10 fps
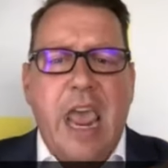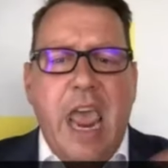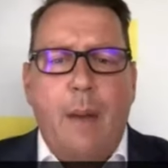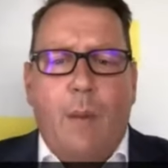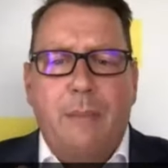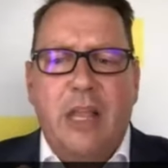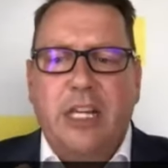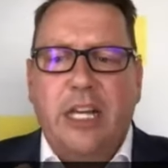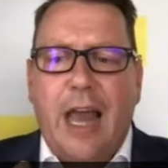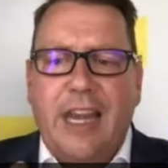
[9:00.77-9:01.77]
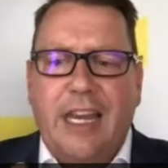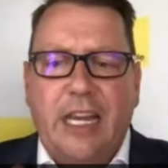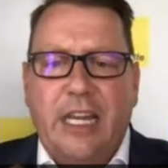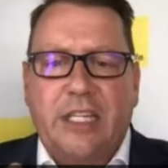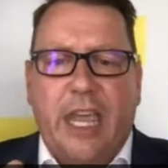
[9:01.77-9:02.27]
At $1,080,000
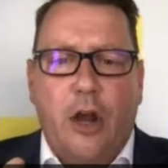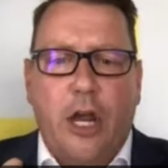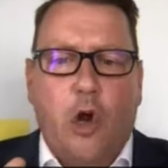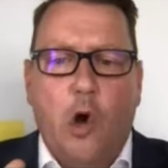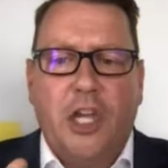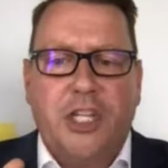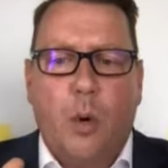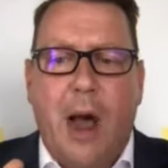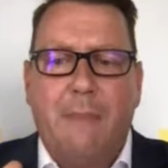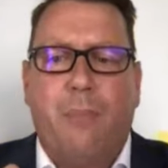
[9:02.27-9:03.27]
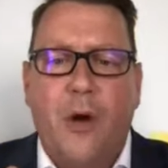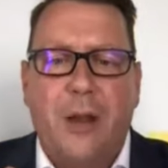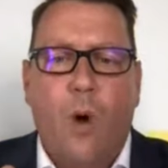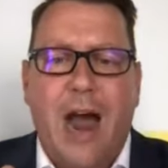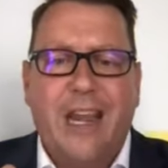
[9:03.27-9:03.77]
it is. Can I call it to
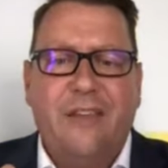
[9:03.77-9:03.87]
1.1